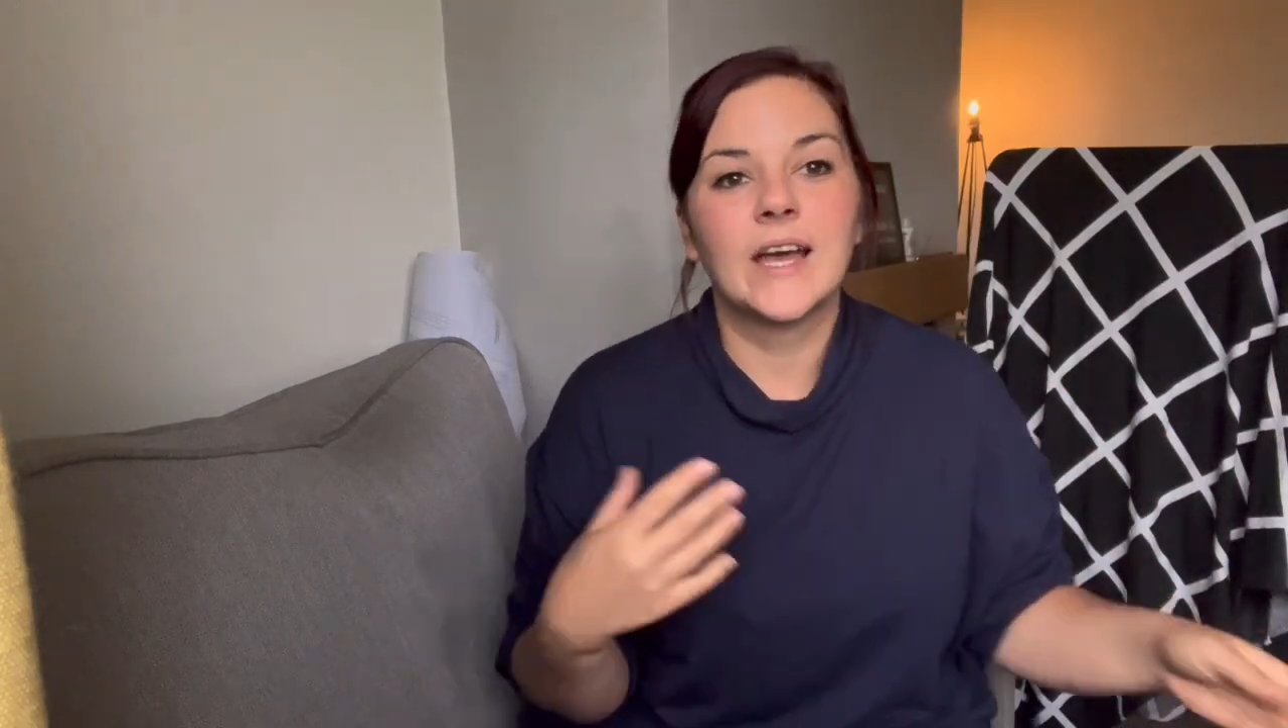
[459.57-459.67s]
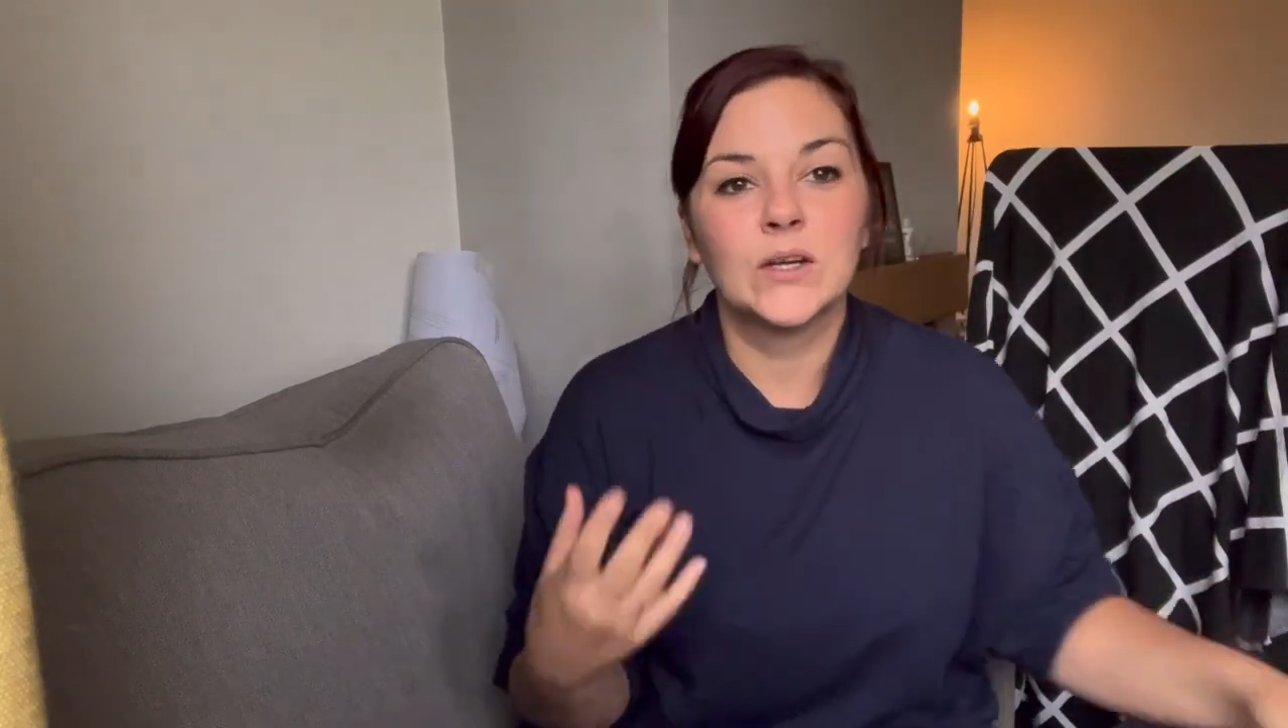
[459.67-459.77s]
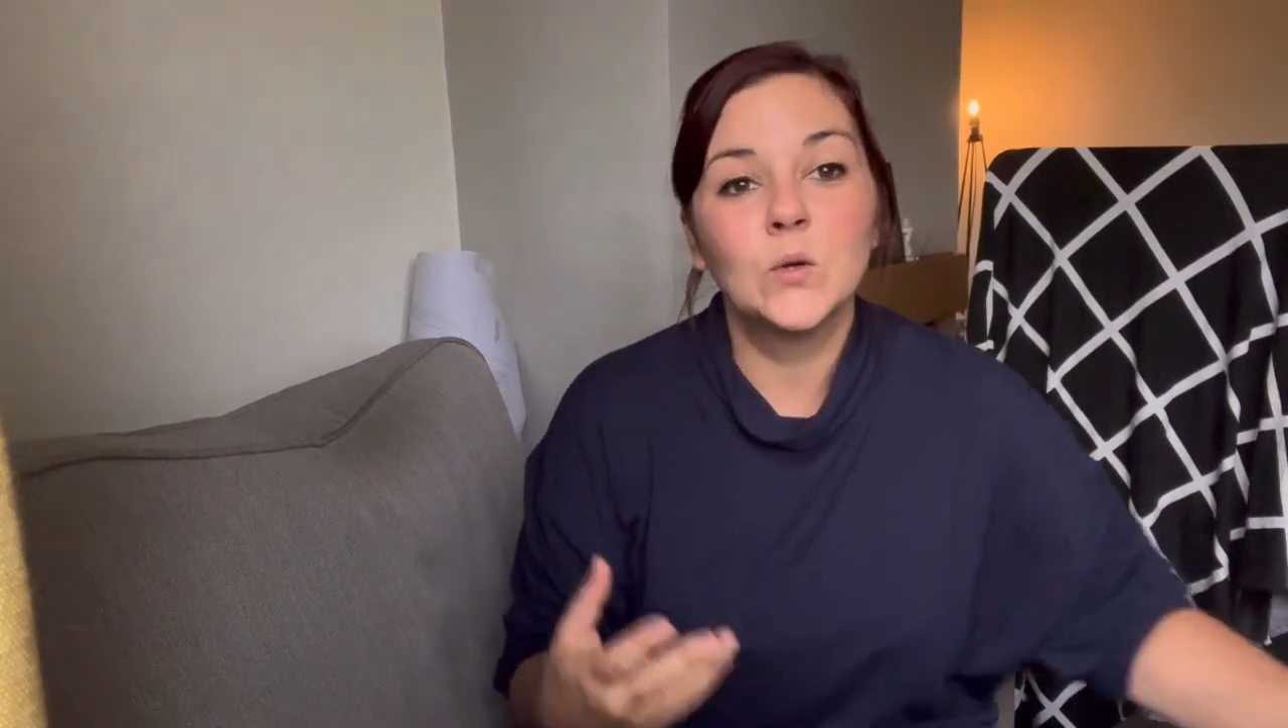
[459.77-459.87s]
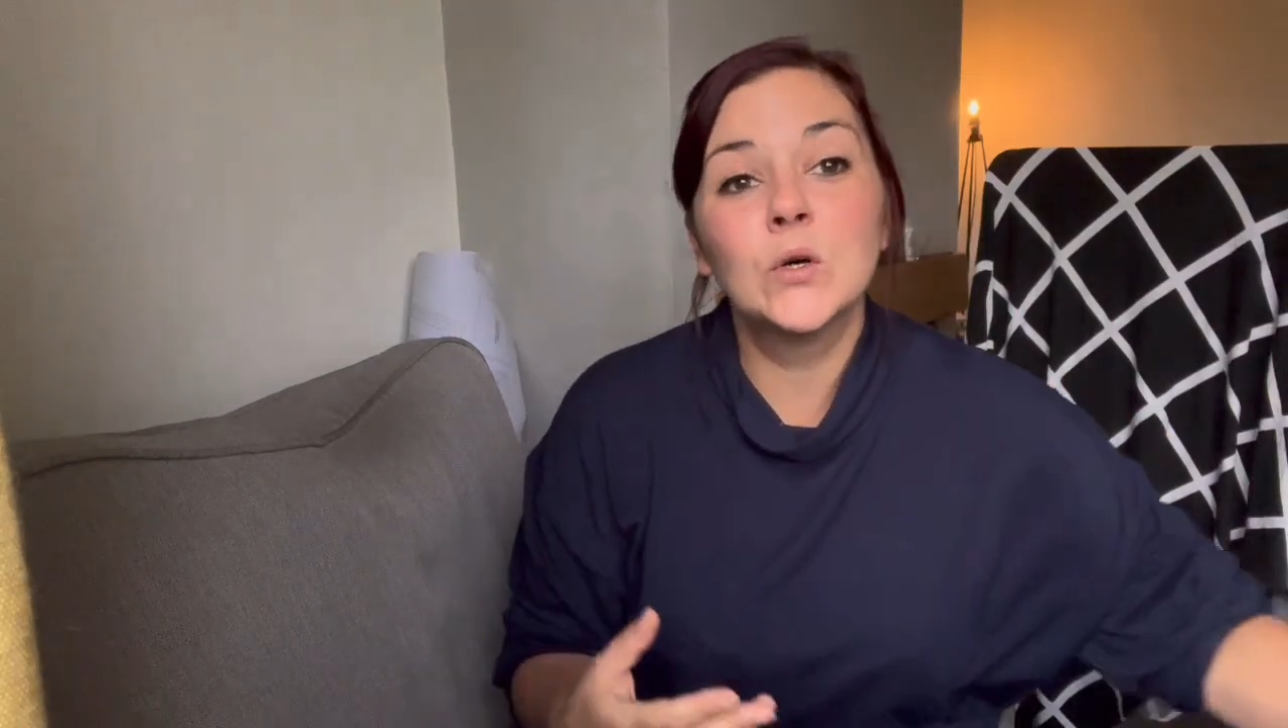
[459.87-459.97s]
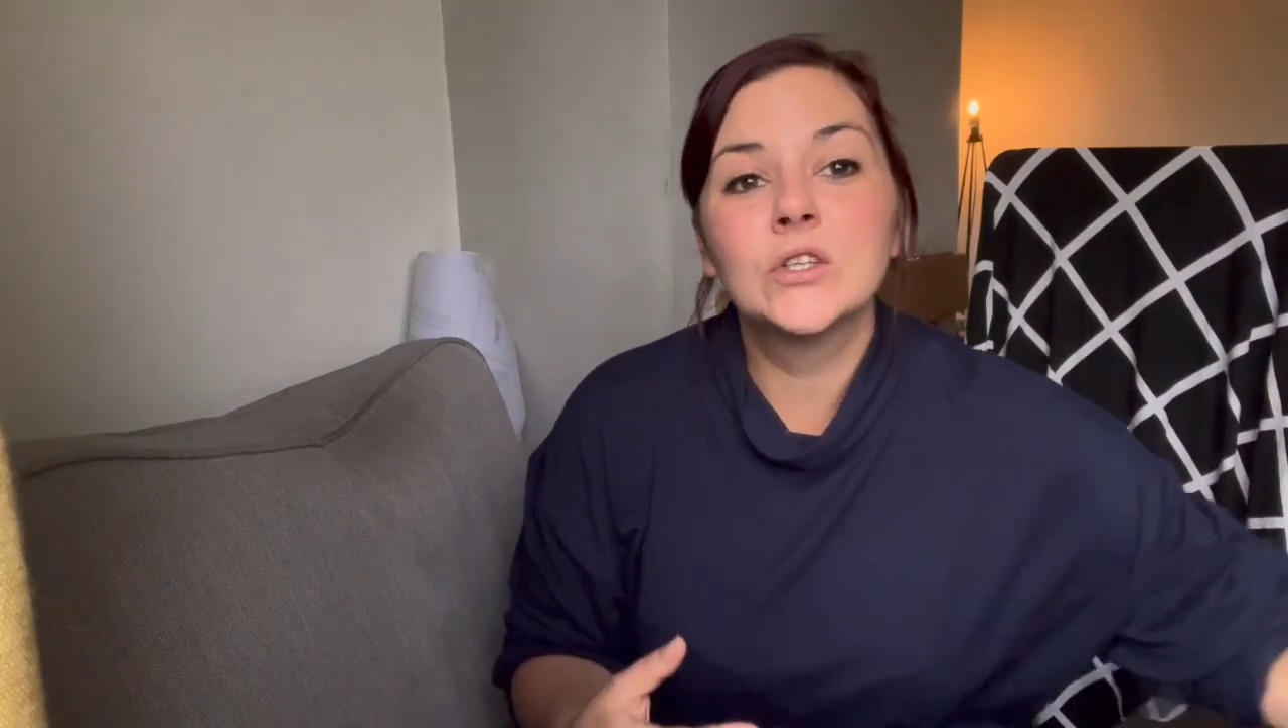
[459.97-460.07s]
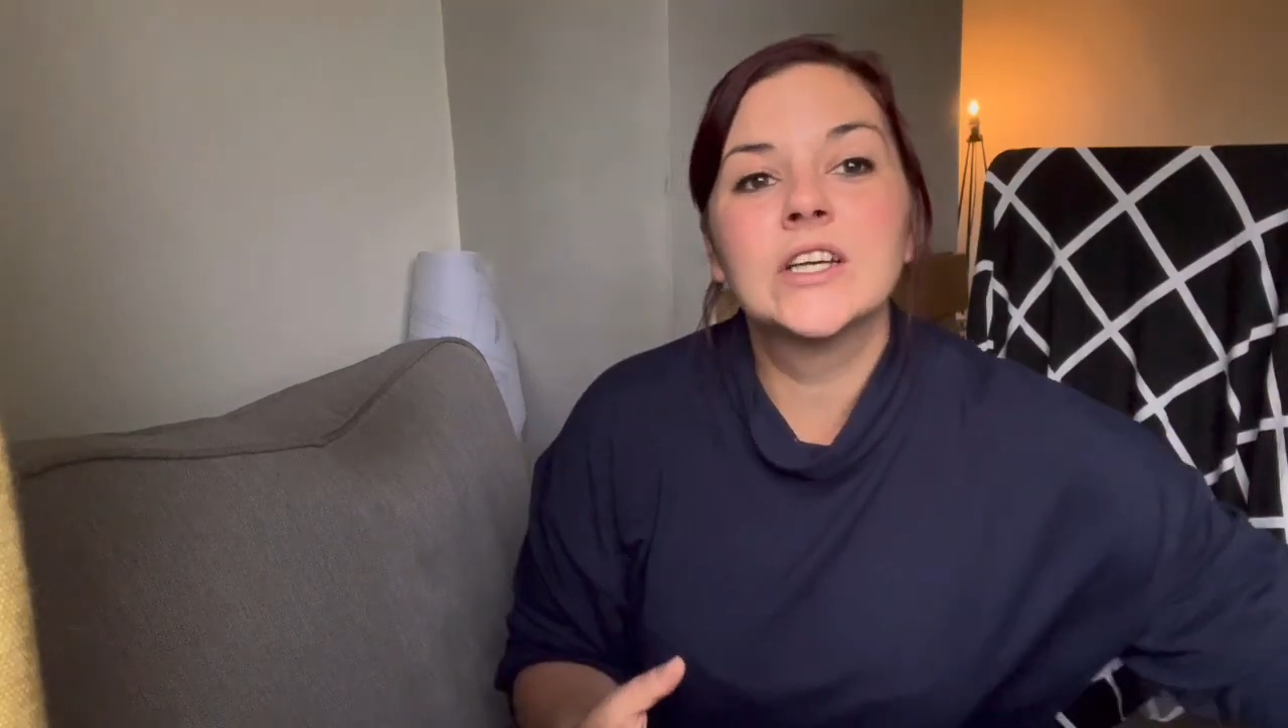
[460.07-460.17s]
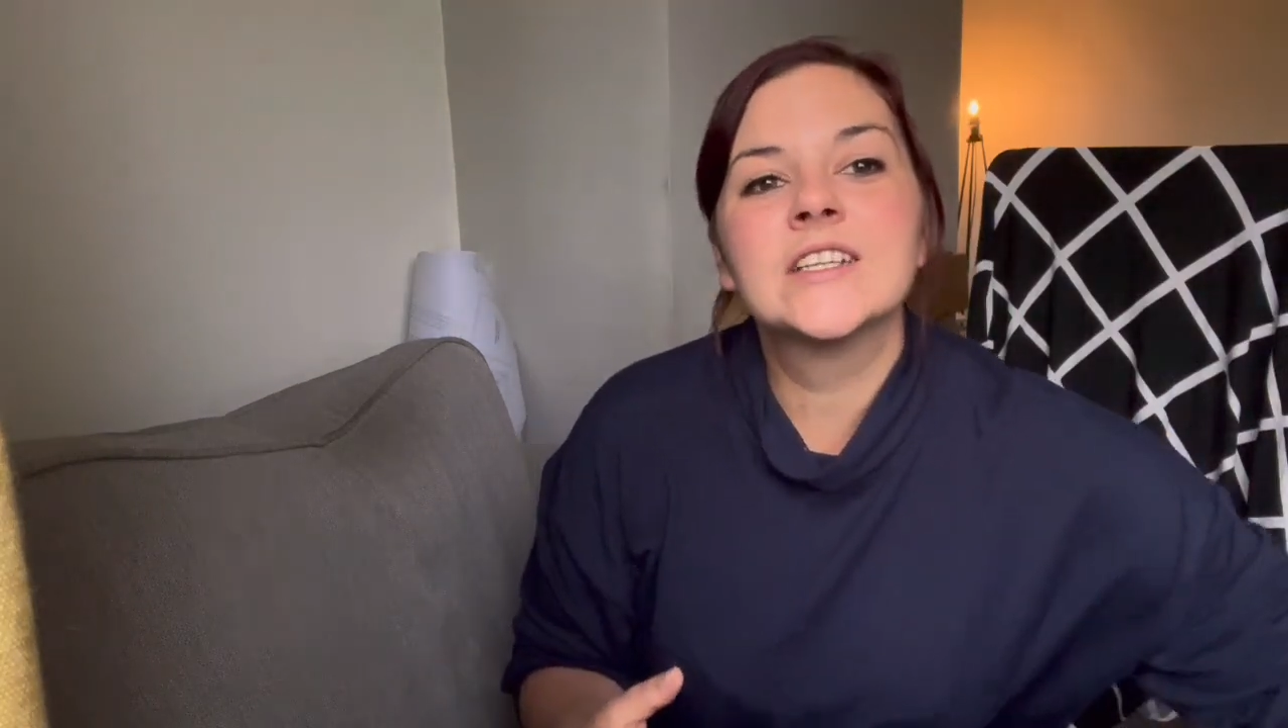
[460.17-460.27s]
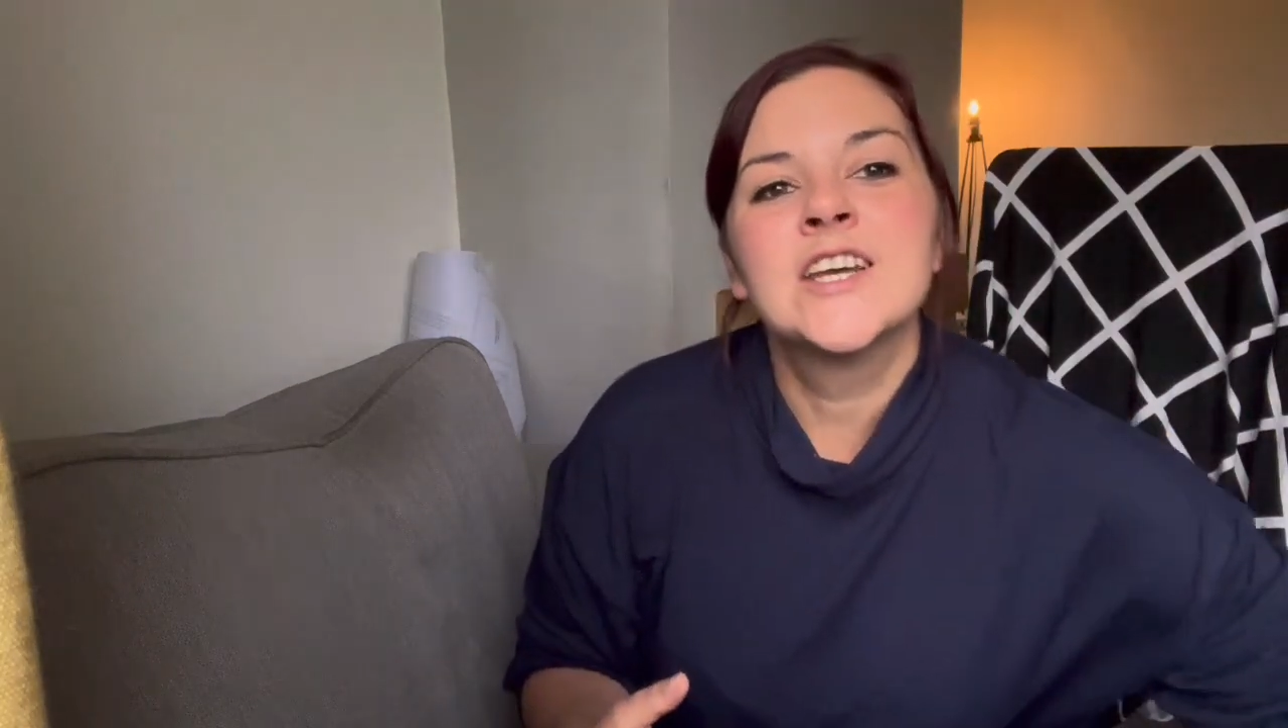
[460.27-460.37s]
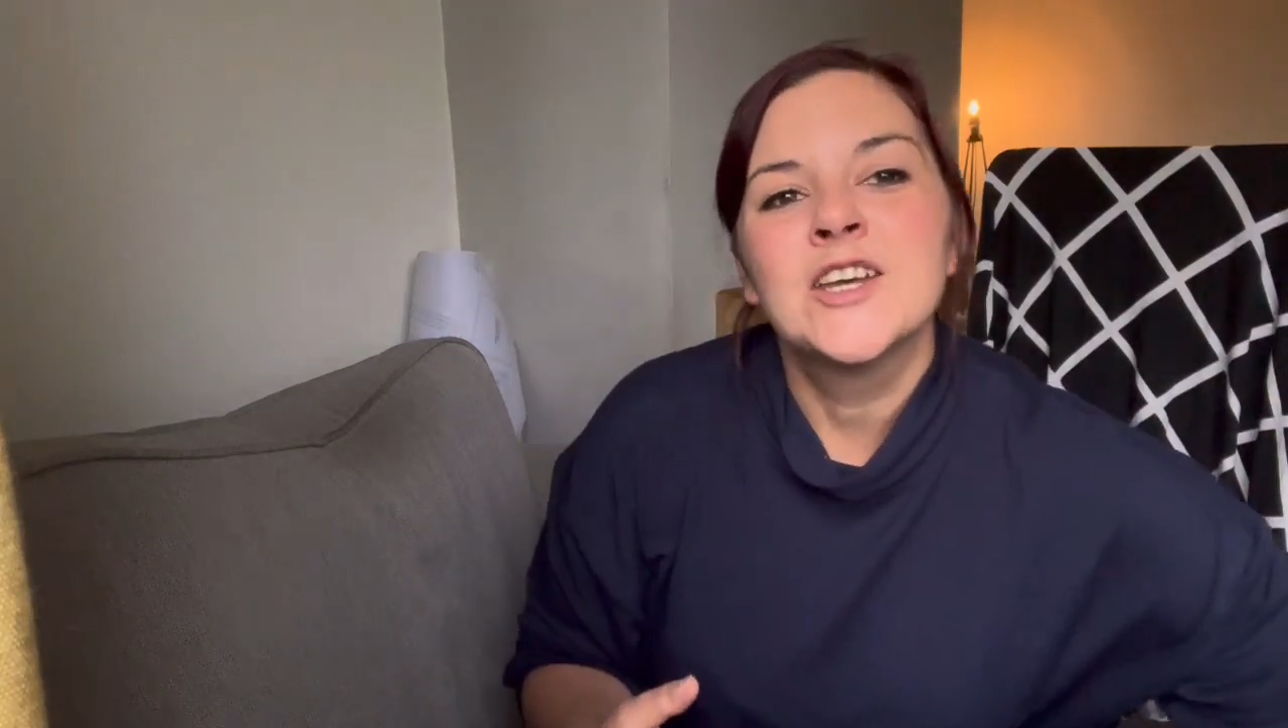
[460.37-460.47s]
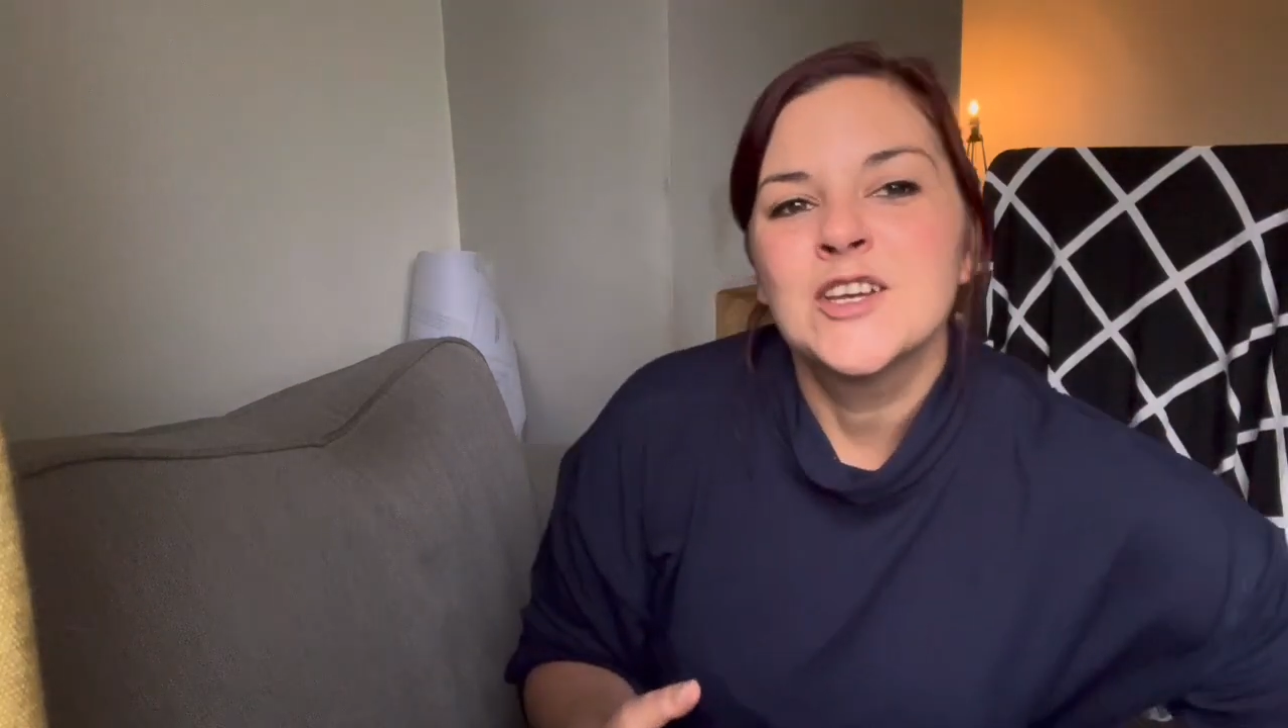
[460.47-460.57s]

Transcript: and ordered